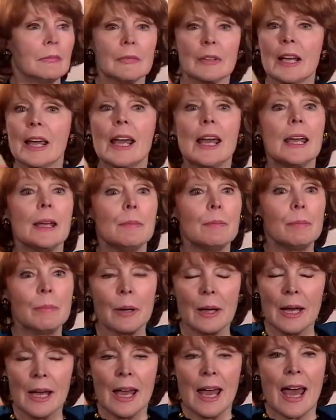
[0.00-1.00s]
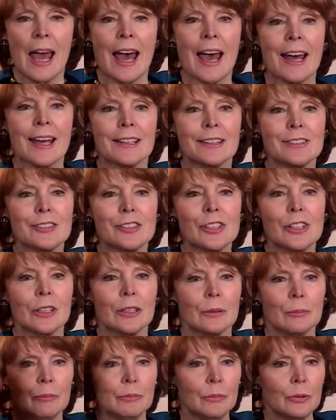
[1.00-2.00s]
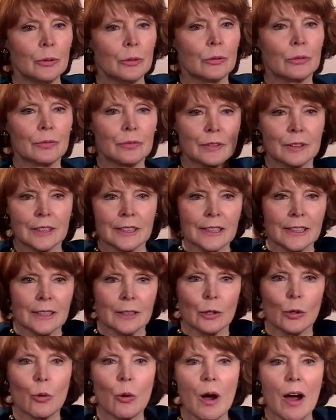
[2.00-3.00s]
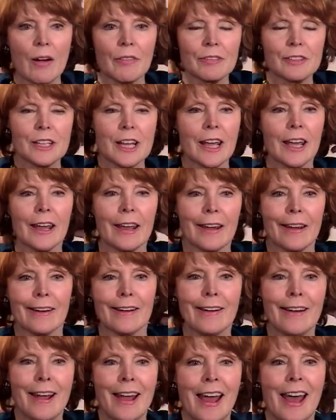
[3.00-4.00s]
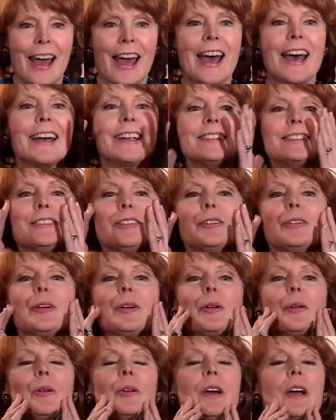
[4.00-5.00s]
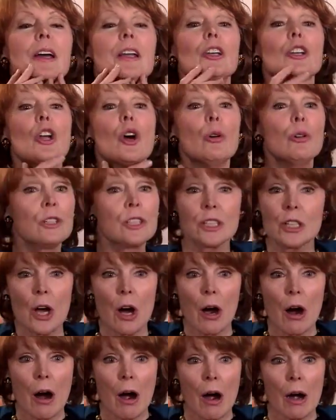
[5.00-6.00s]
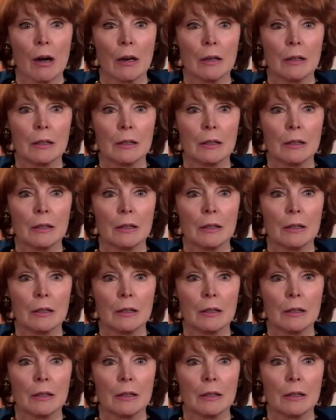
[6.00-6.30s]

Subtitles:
cape, and beautifully coiffed hair, and, you know, no scar.